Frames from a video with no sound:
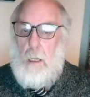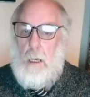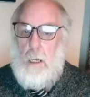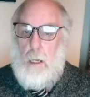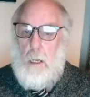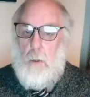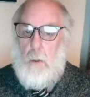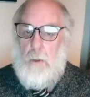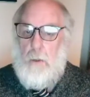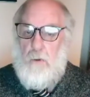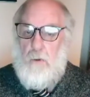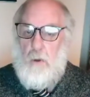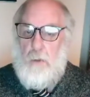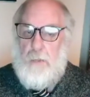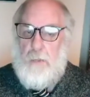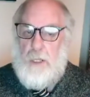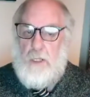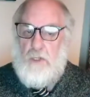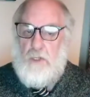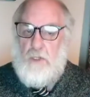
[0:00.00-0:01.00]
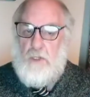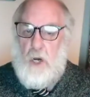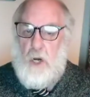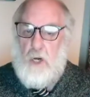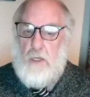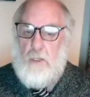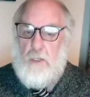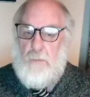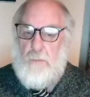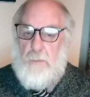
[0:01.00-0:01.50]
We've all been
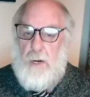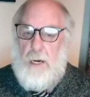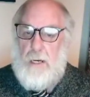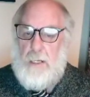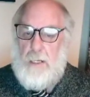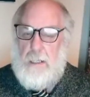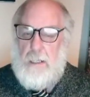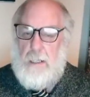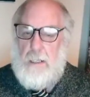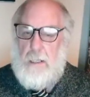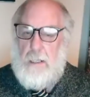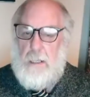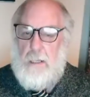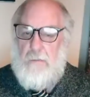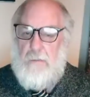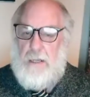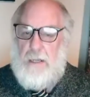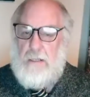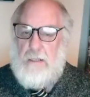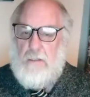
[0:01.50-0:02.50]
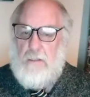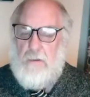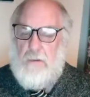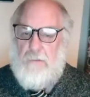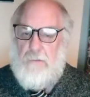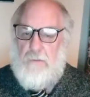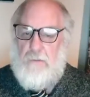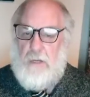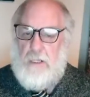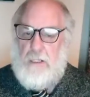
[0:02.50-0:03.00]
shocked by events
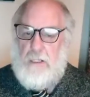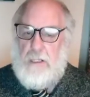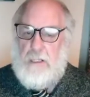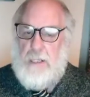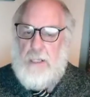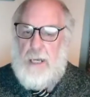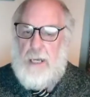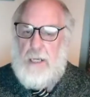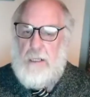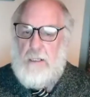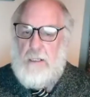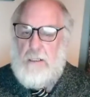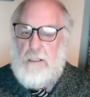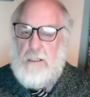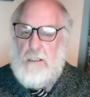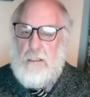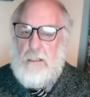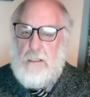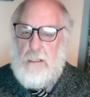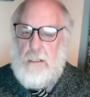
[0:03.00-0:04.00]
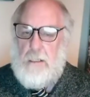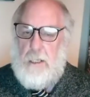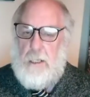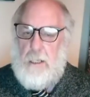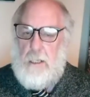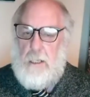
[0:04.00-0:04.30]
of recent days, the